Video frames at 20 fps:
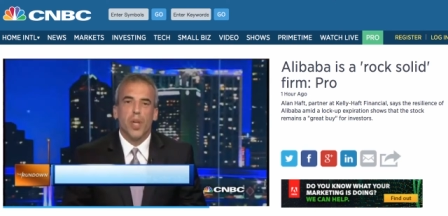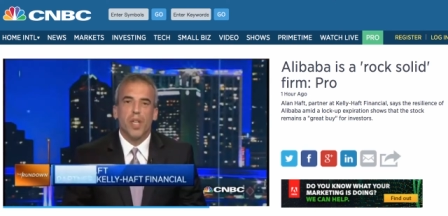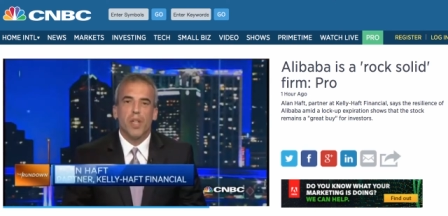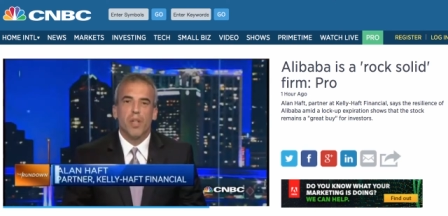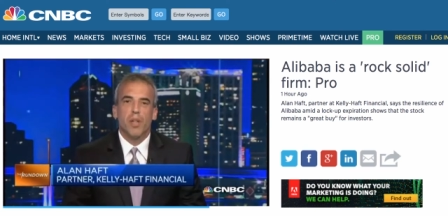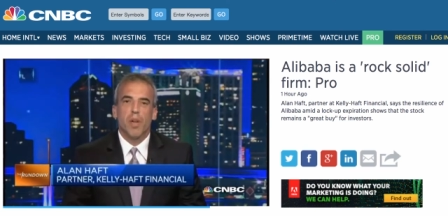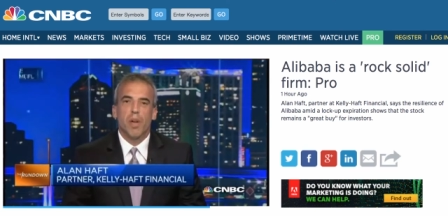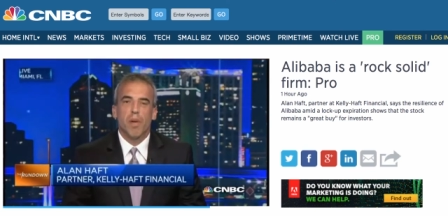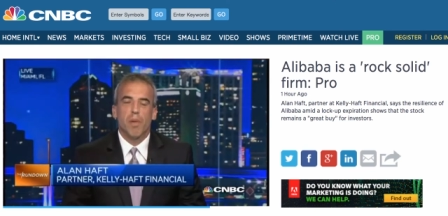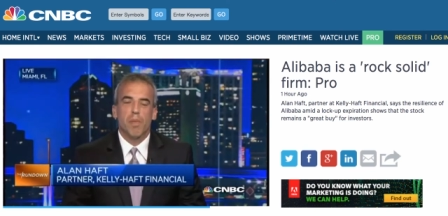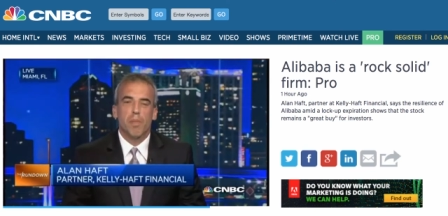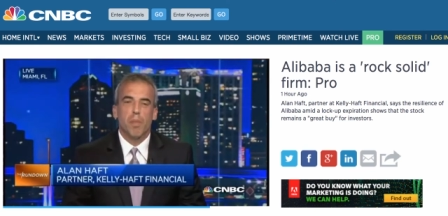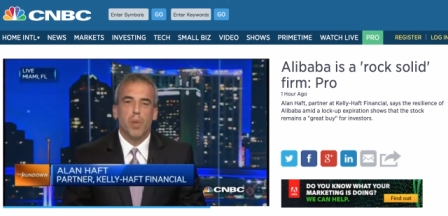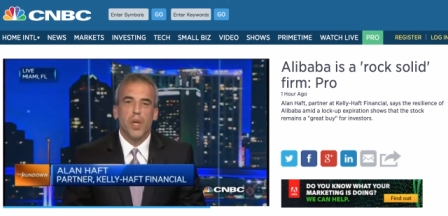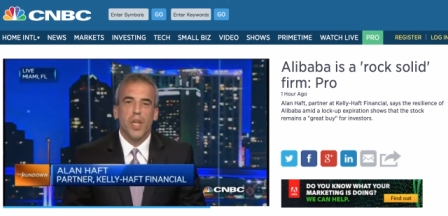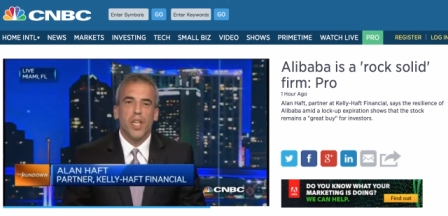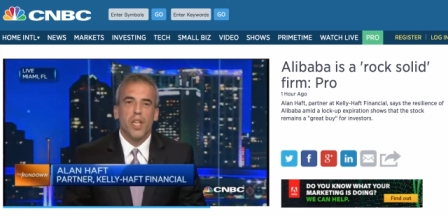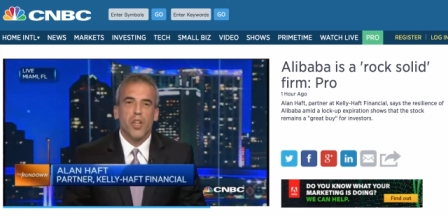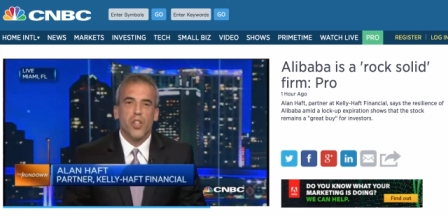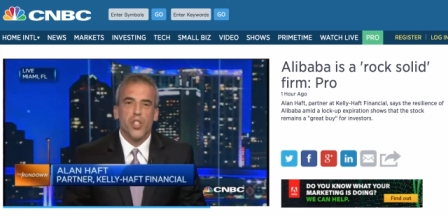pretty uh,
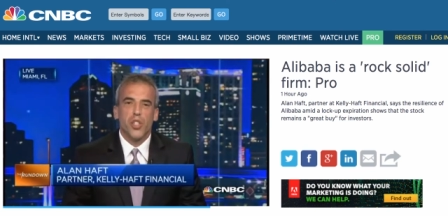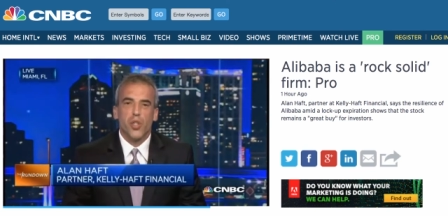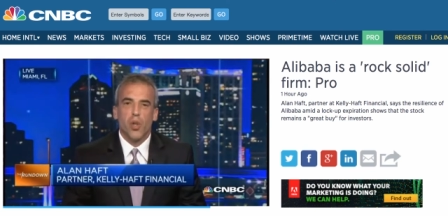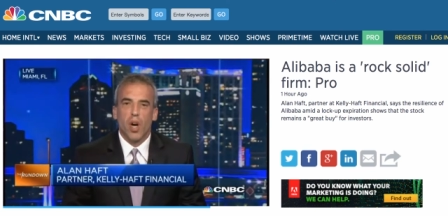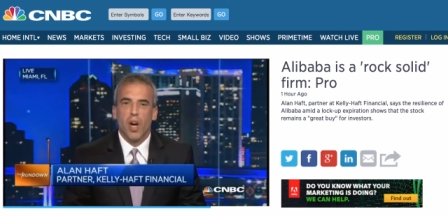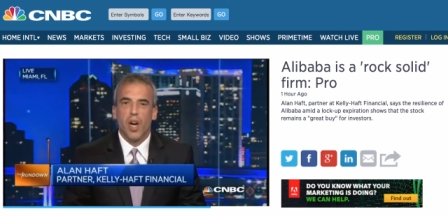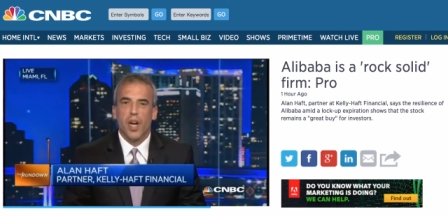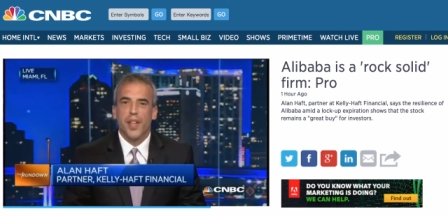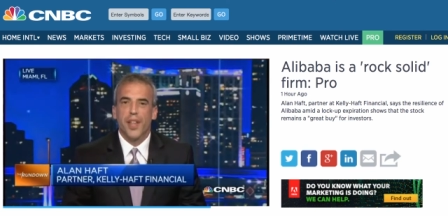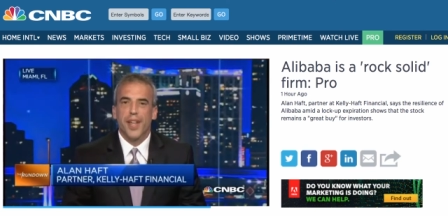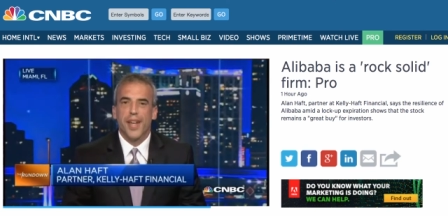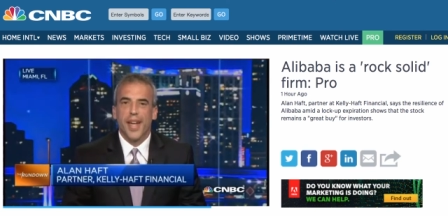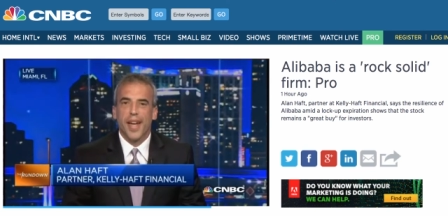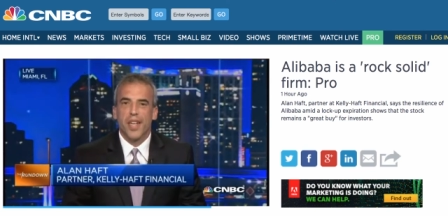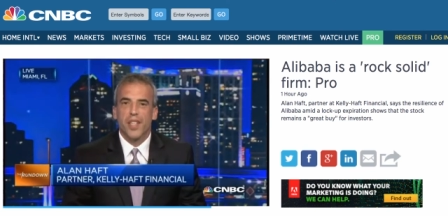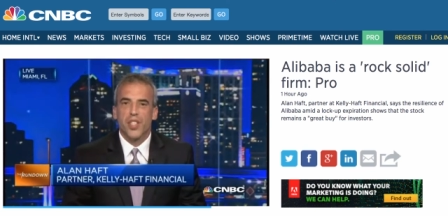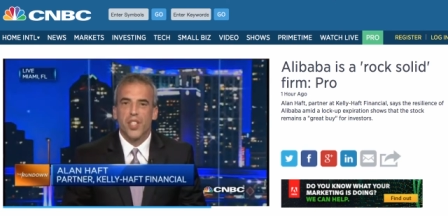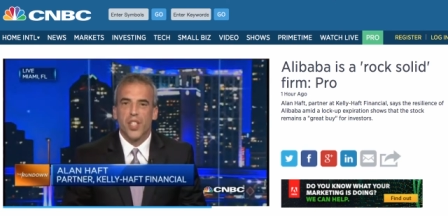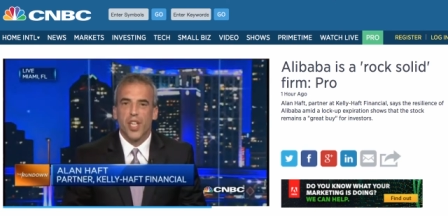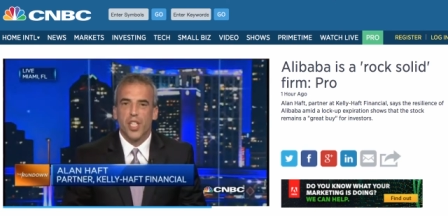pretty strong in the
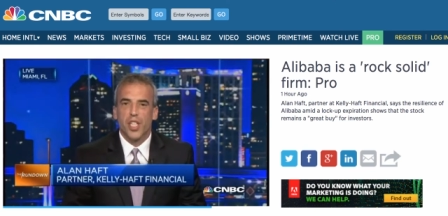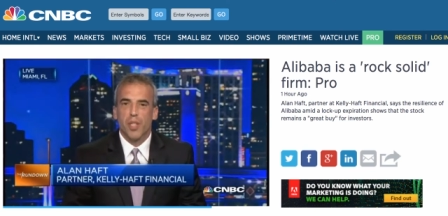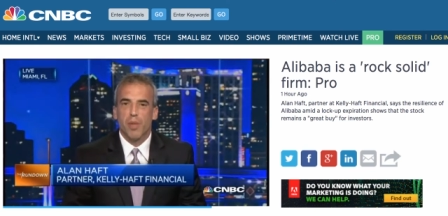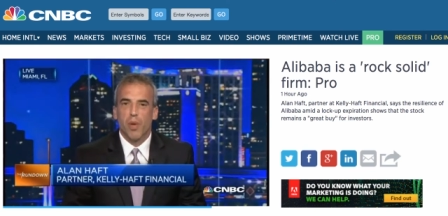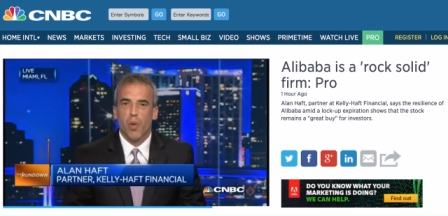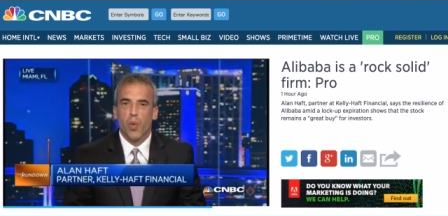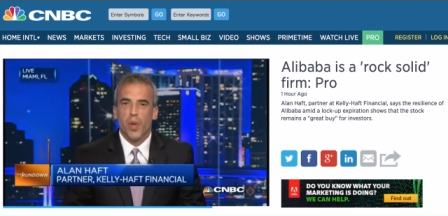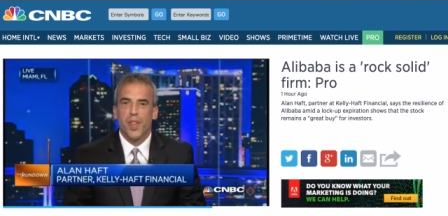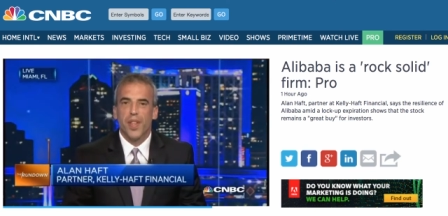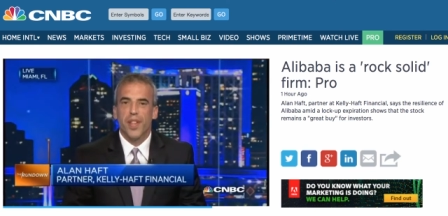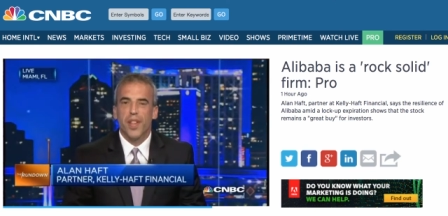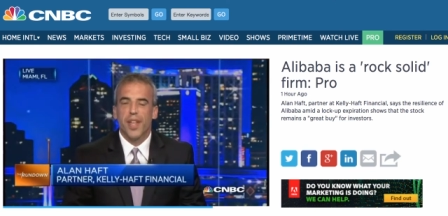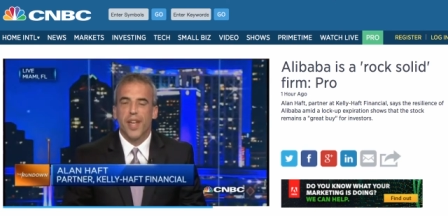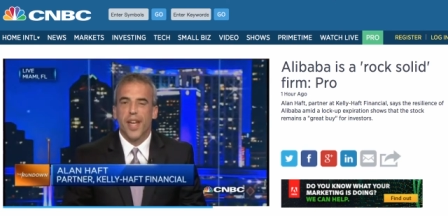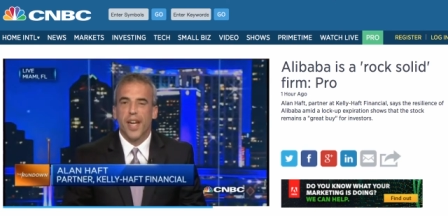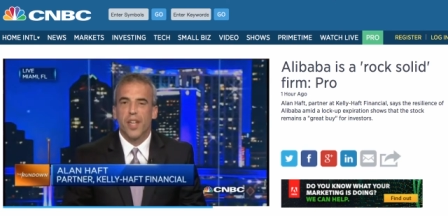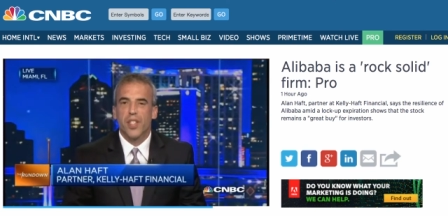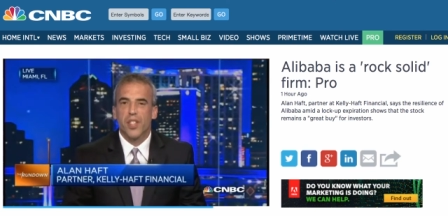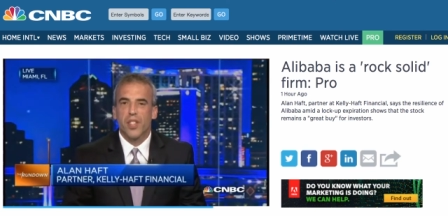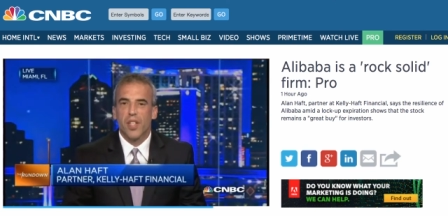next six uh, within the
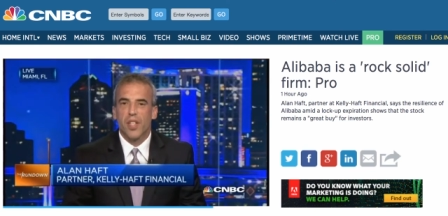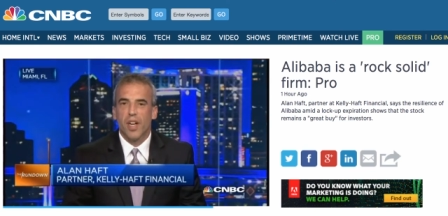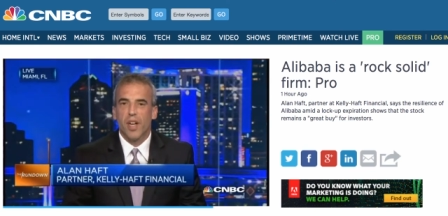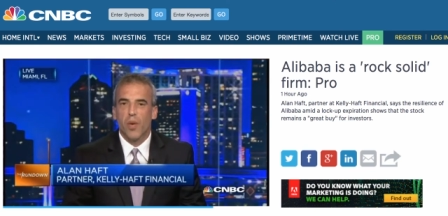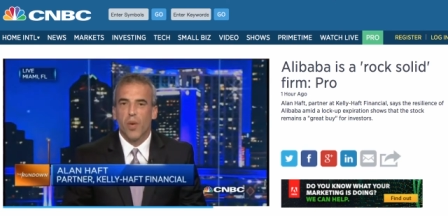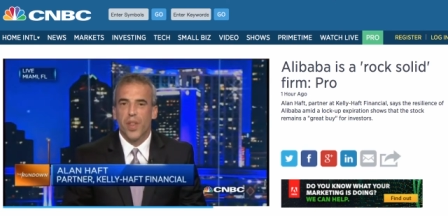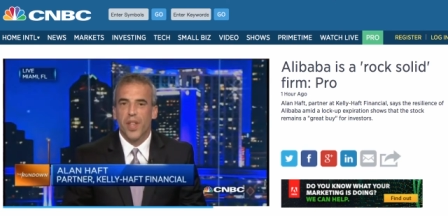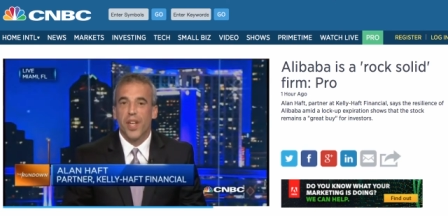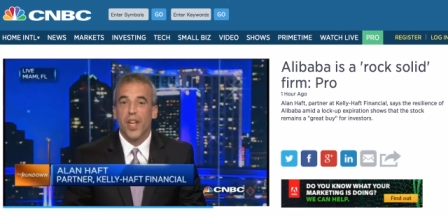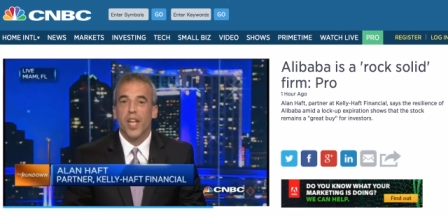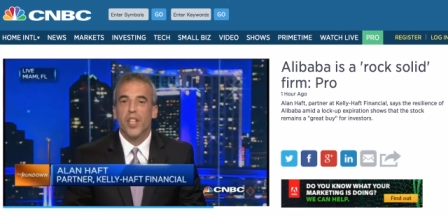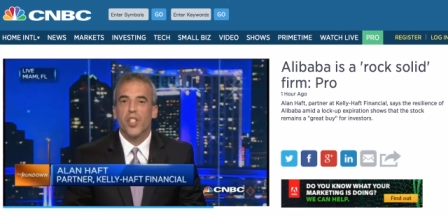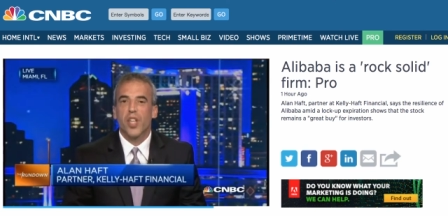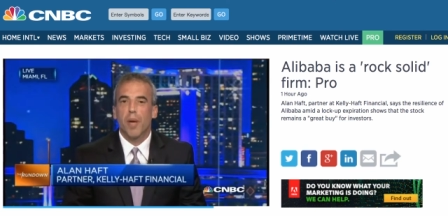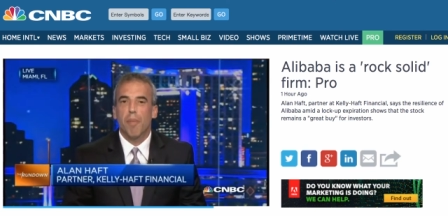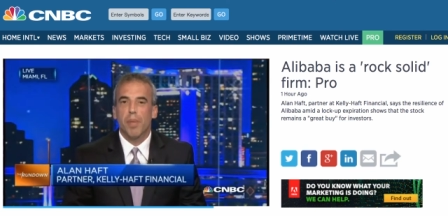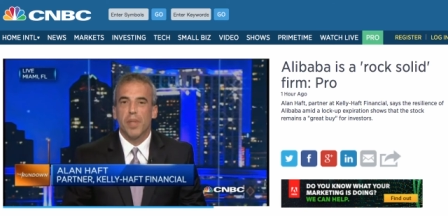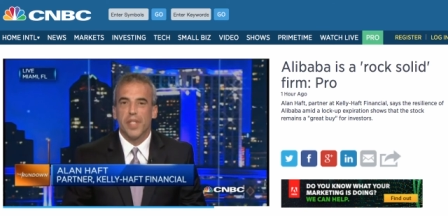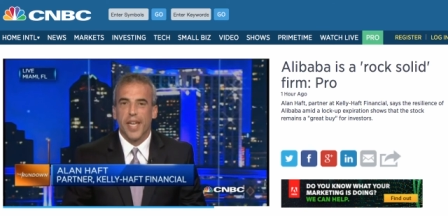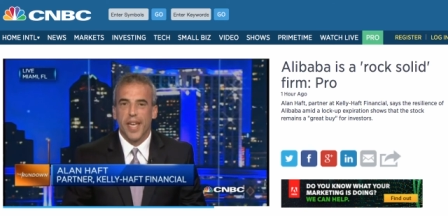next uh, within the next
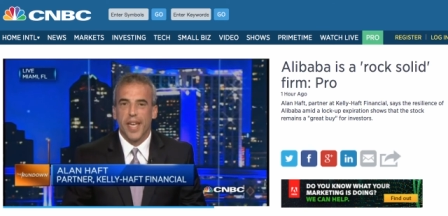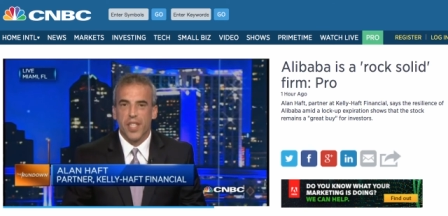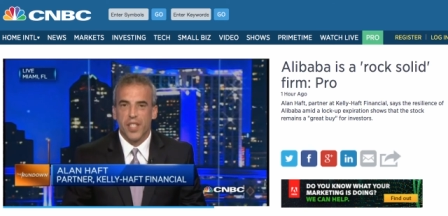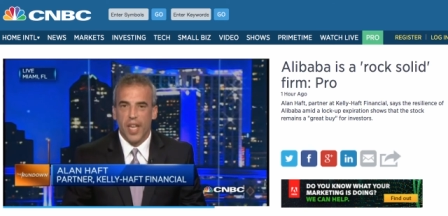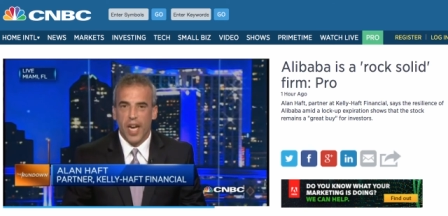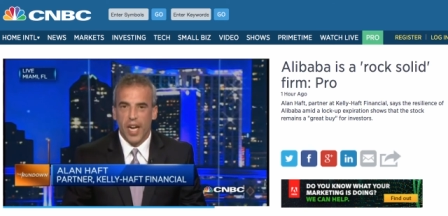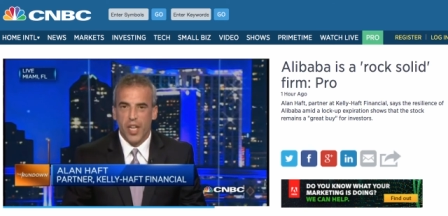couple days.